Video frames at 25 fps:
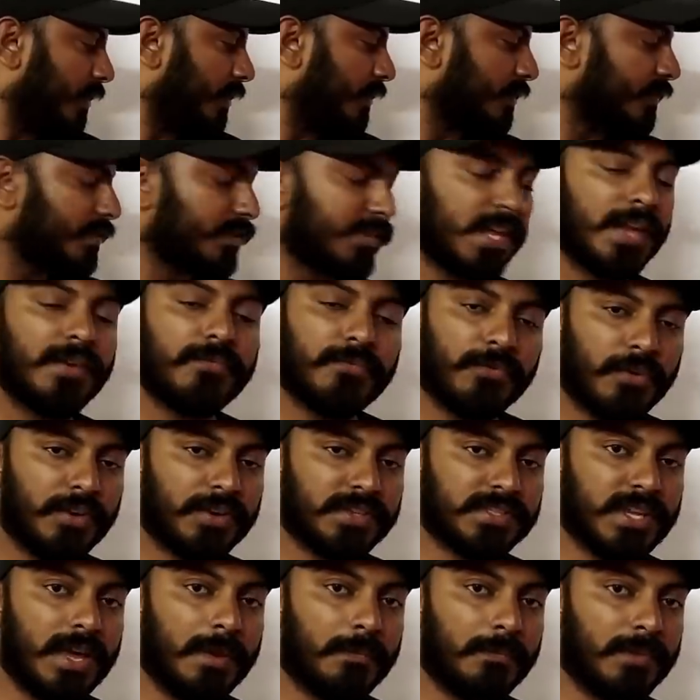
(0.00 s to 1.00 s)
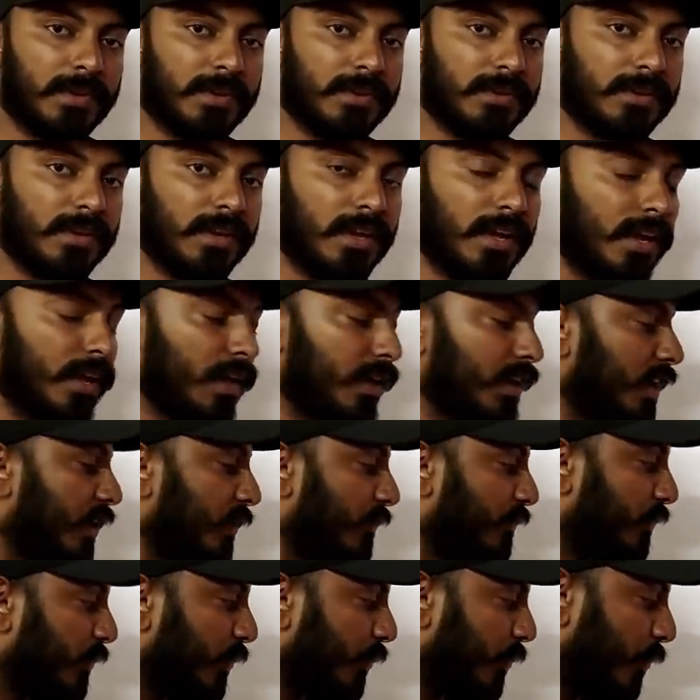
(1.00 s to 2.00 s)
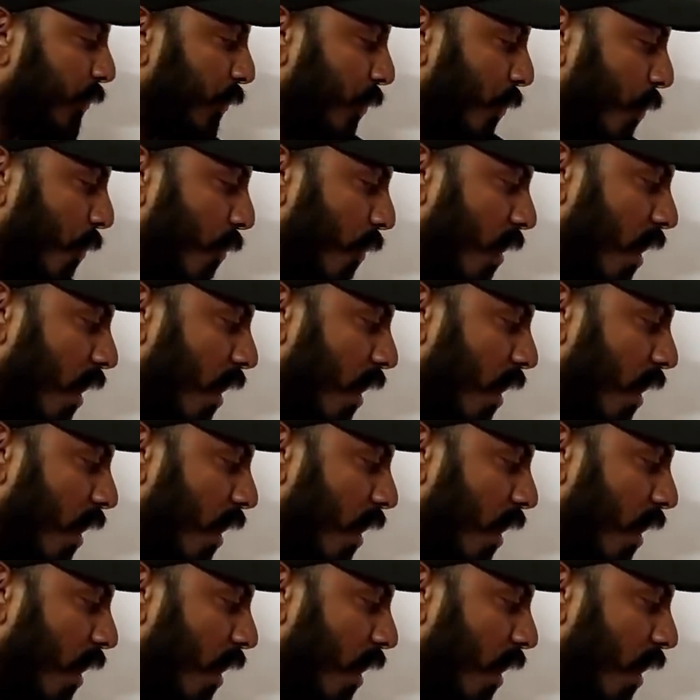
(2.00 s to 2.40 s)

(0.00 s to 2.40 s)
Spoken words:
Say, for example, if you know